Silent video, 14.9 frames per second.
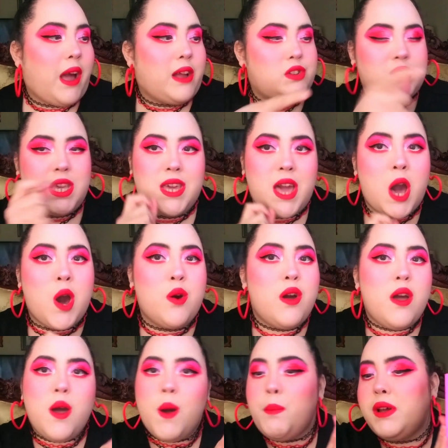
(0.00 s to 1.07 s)
I can just take it out,
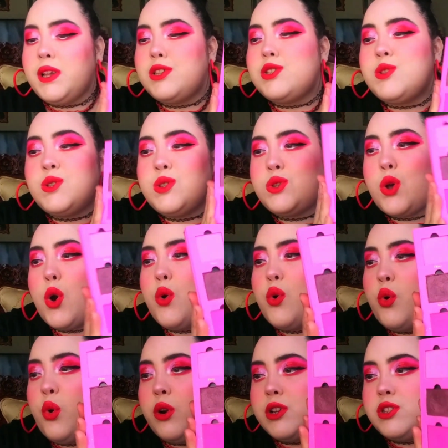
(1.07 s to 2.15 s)
but it's so
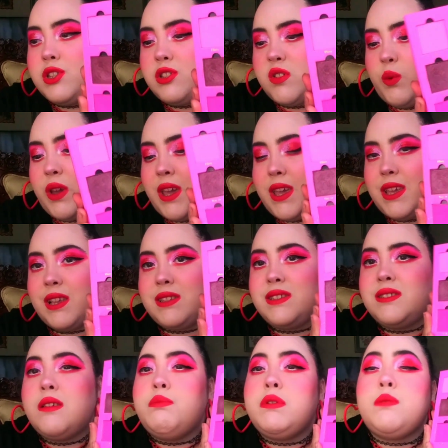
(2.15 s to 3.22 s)
gorgeous the way it is. This
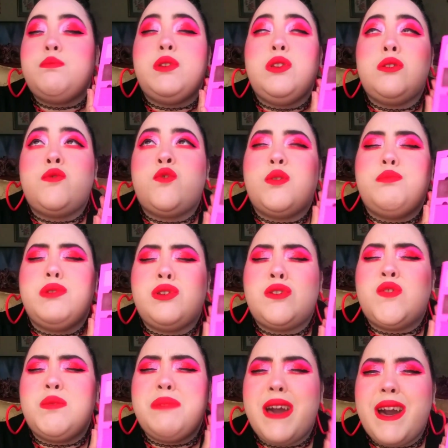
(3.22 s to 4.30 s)
is a beautiful,
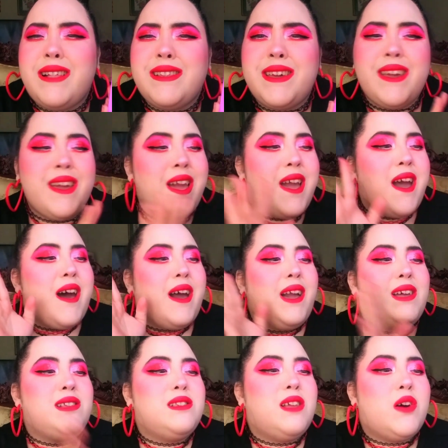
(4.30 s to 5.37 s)
beautiful palette.
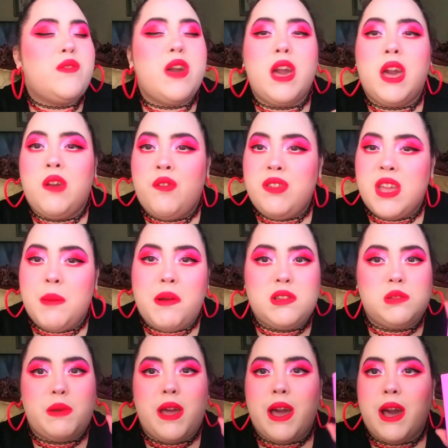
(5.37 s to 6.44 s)
I love everything about
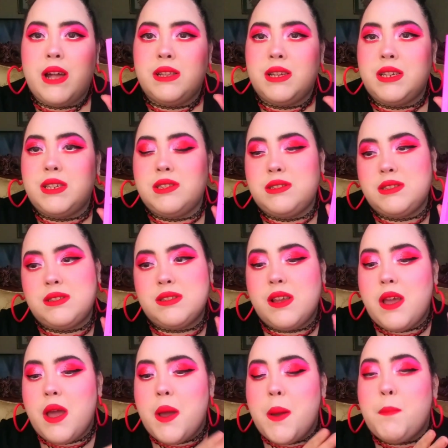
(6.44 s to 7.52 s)
this palette. It's just
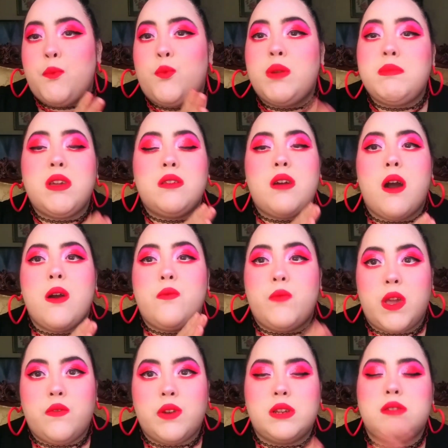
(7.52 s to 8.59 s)
one of my top
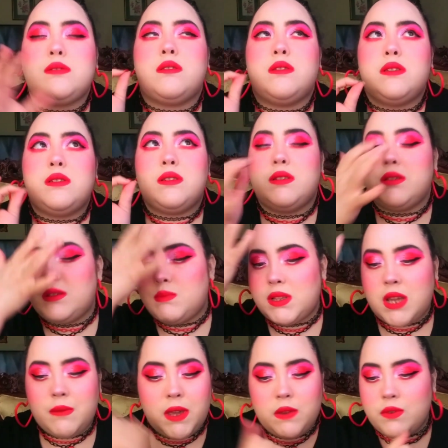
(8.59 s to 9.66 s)
favorites. Oh, it's my
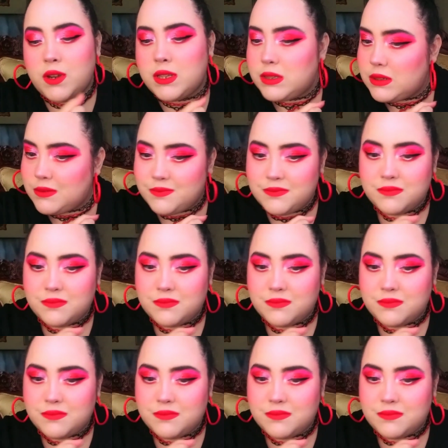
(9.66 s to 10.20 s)
top favorites.